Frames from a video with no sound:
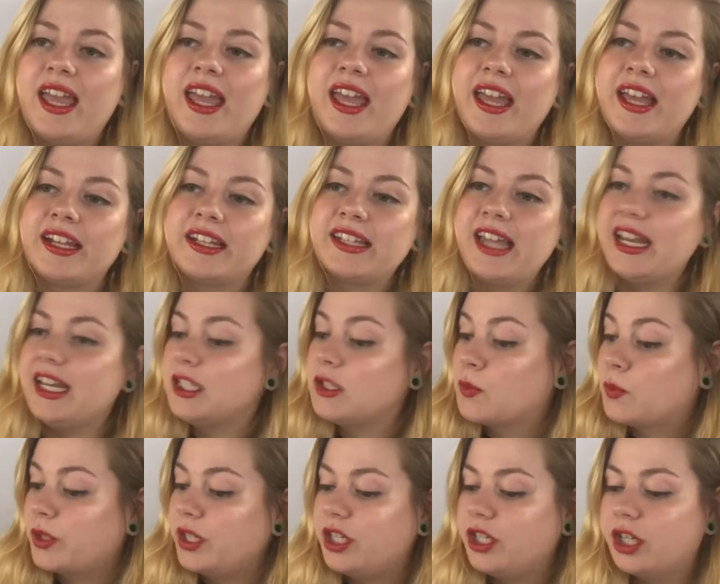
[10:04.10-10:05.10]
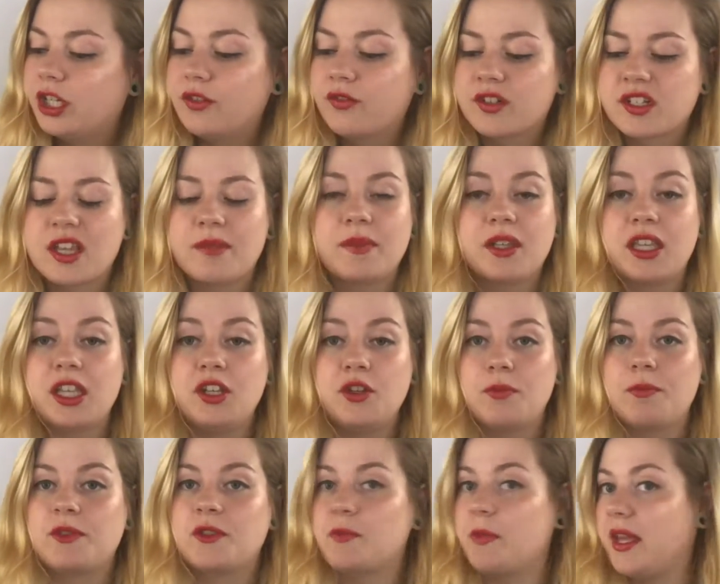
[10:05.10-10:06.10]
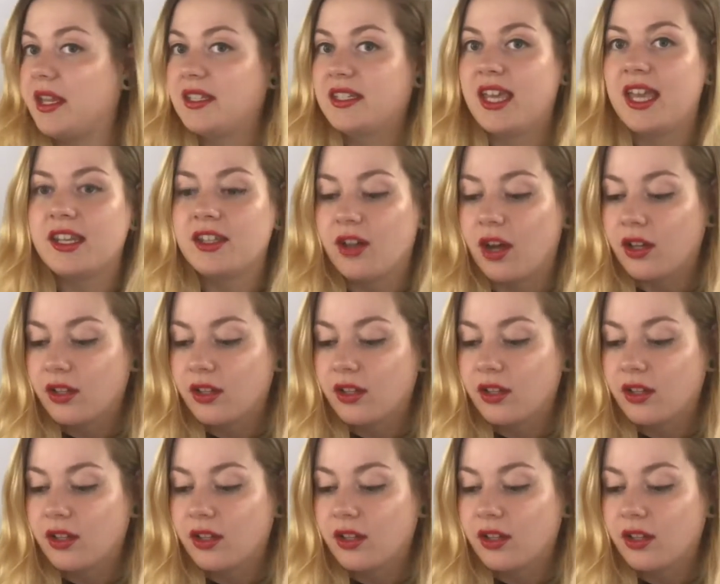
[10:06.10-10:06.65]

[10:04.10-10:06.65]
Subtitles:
and that is pretty good for something that you spend $10